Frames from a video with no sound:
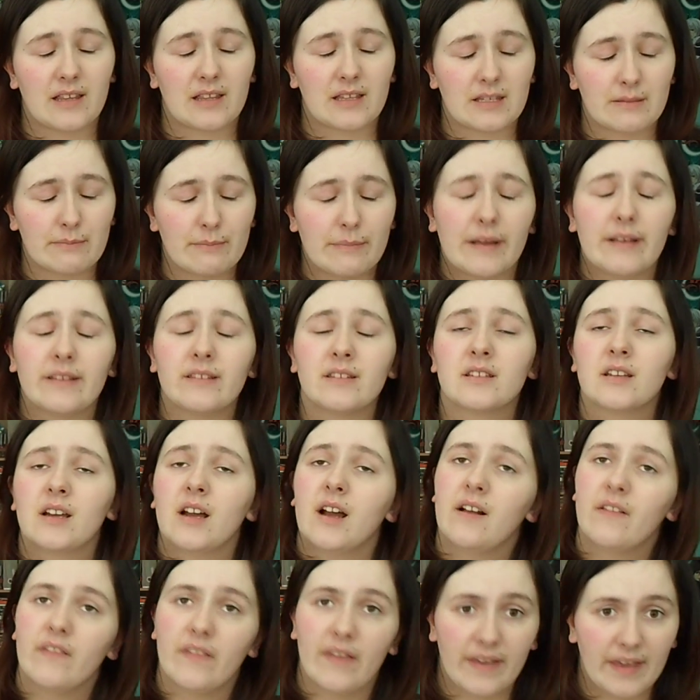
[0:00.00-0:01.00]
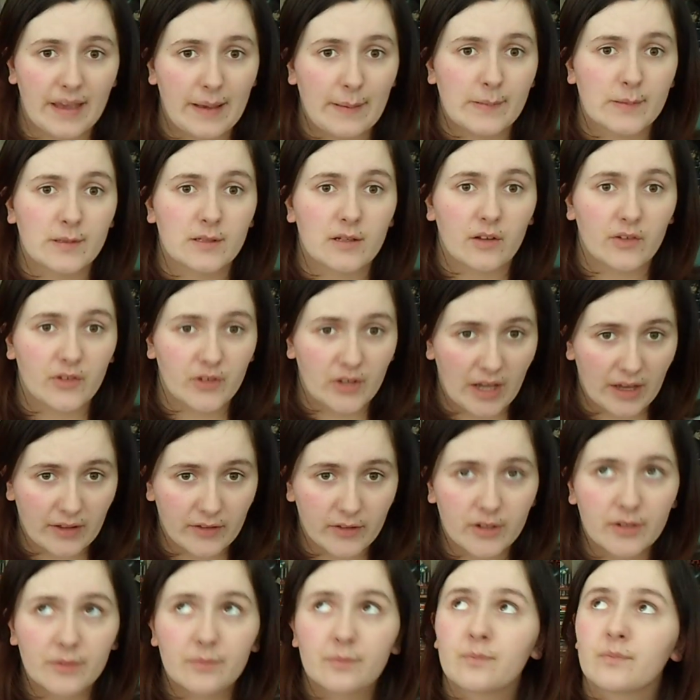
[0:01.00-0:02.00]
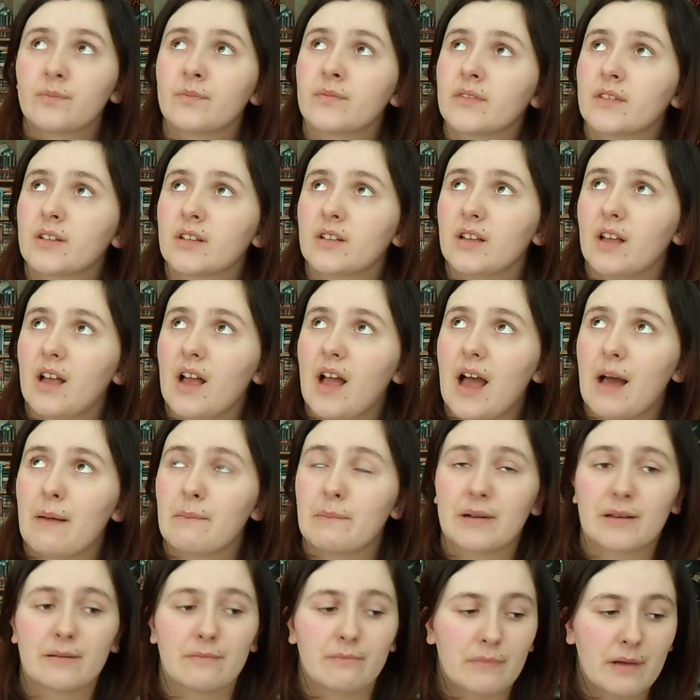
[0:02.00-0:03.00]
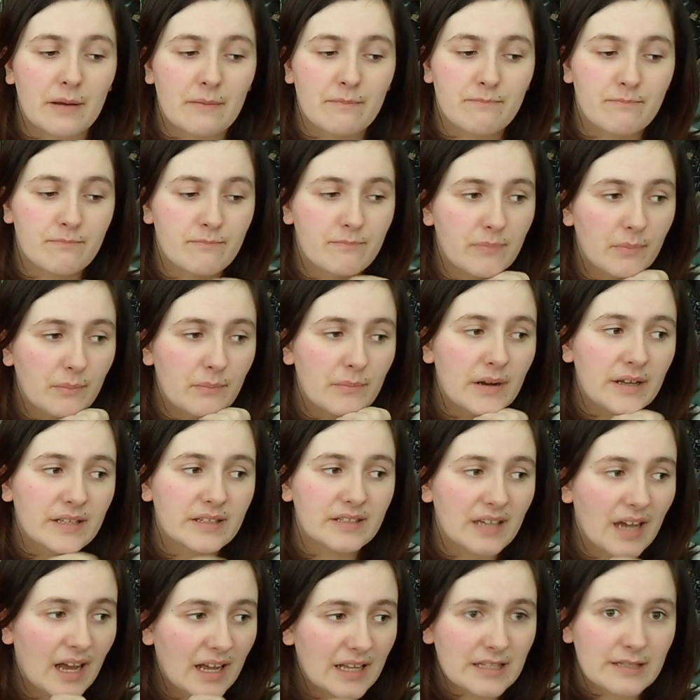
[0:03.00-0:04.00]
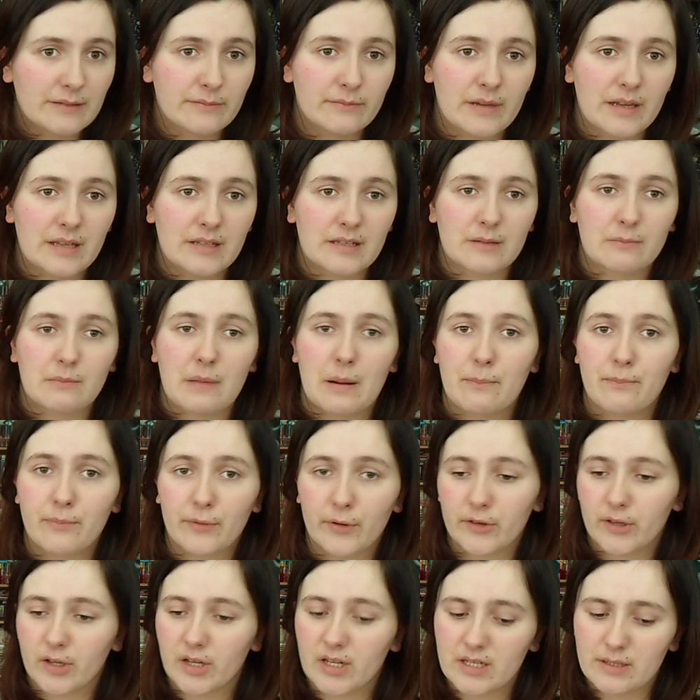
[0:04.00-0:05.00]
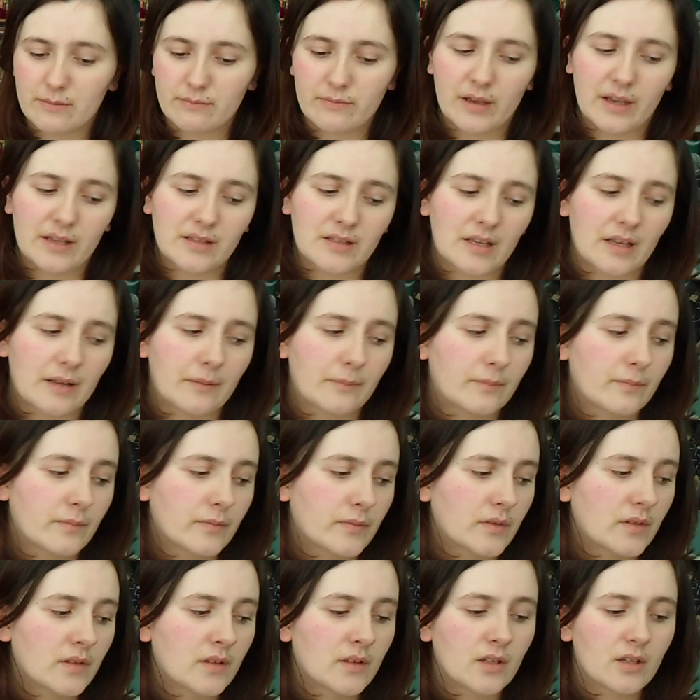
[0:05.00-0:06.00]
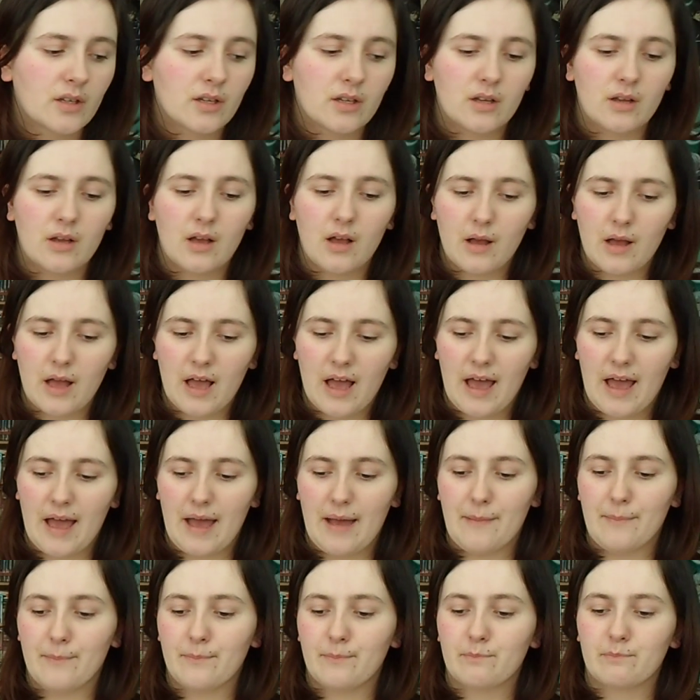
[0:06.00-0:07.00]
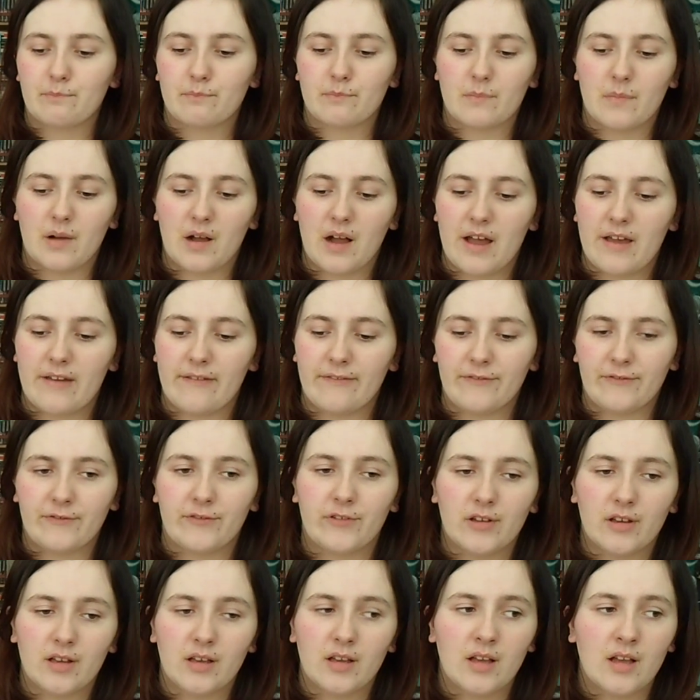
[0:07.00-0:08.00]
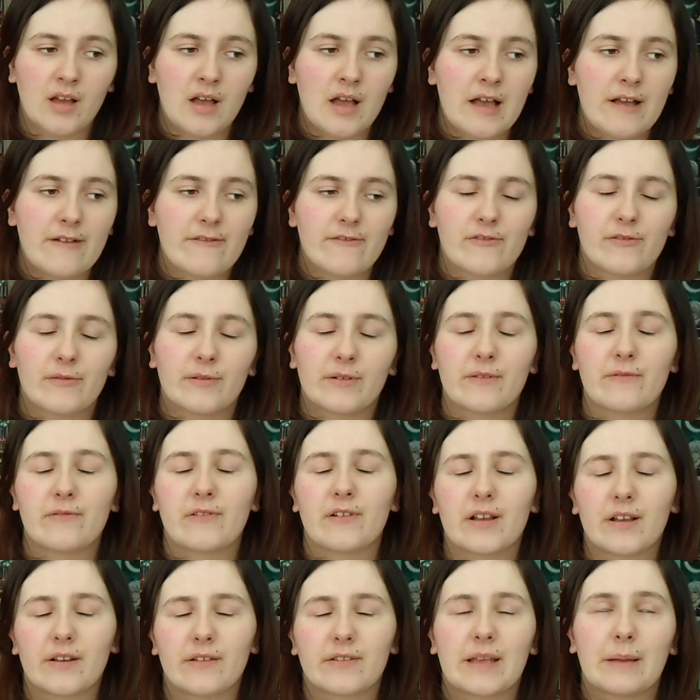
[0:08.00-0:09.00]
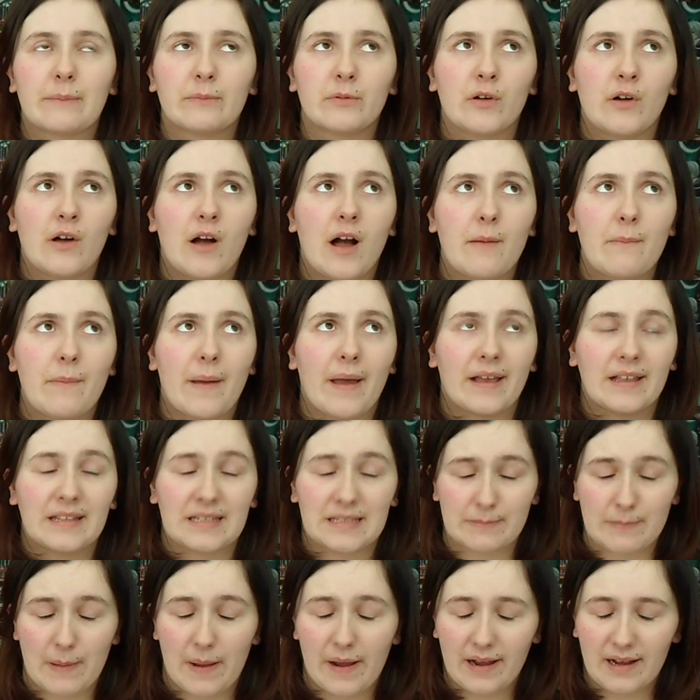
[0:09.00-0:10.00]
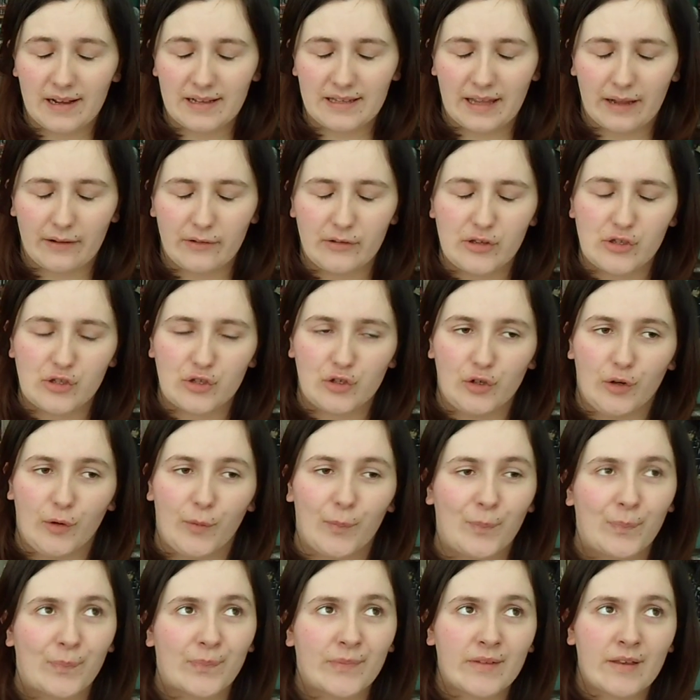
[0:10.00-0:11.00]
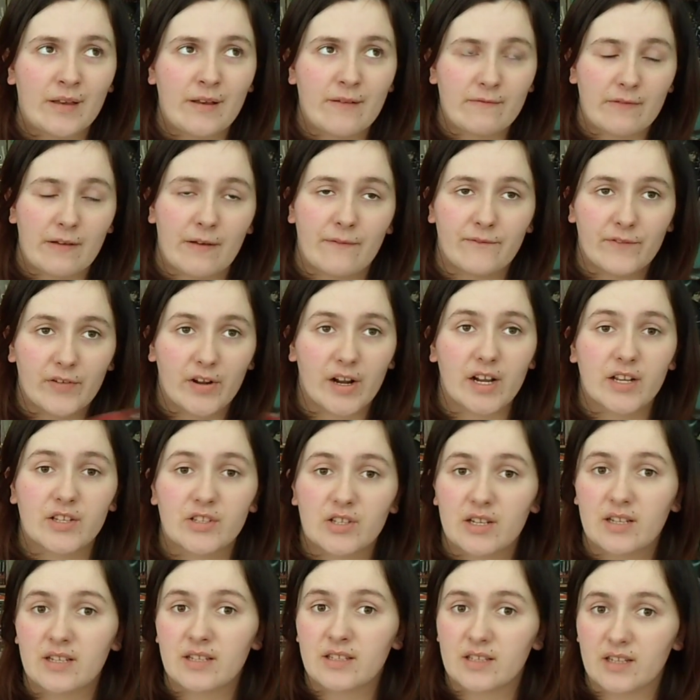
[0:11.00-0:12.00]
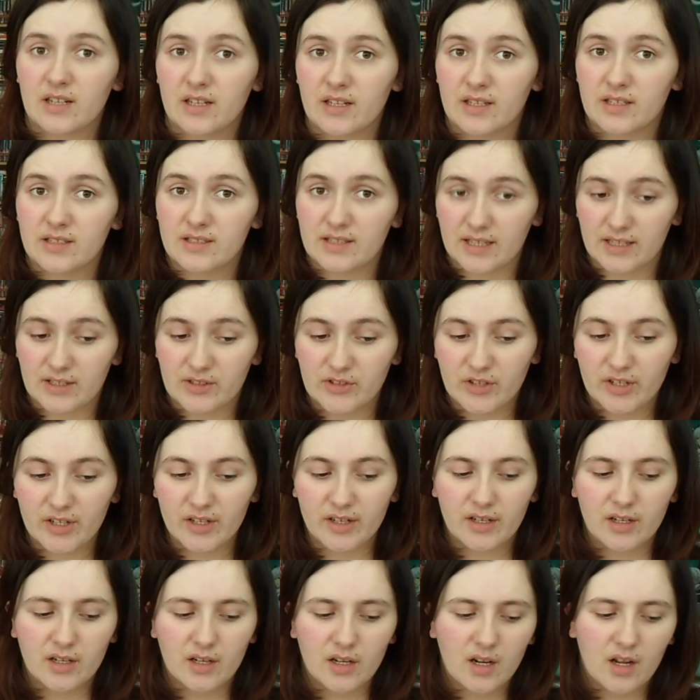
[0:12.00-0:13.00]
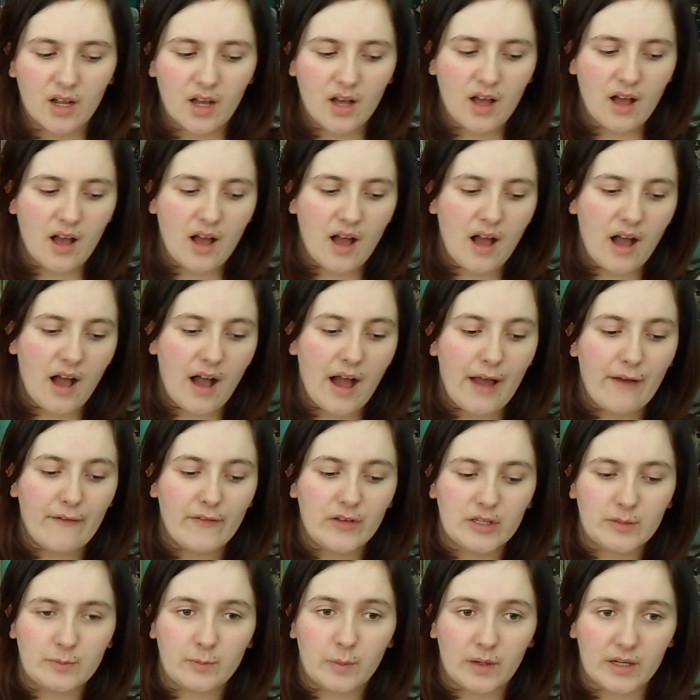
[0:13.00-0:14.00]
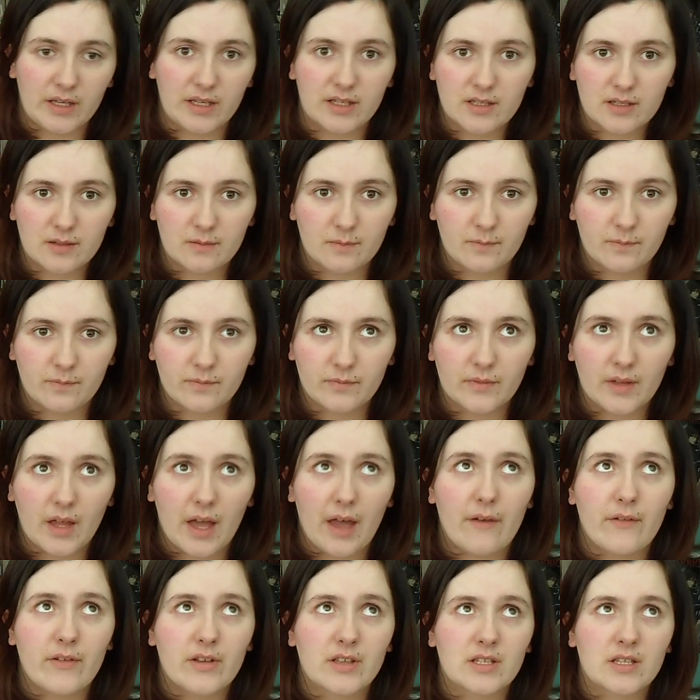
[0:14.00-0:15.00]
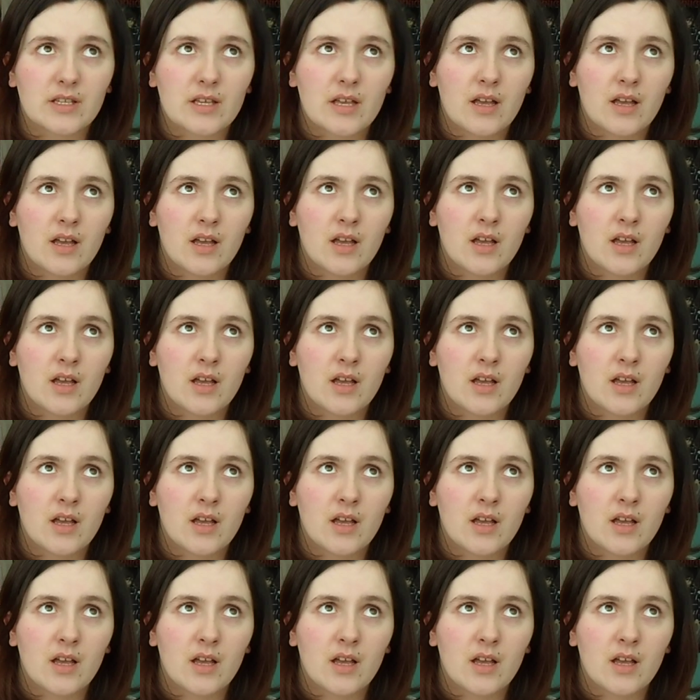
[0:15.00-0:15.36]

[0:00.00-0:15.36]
cement to keep us all together, and my dad's amazing. My brother is amazing. I've for example, back in secondary school, from first year to sixth year, I was bullied. I was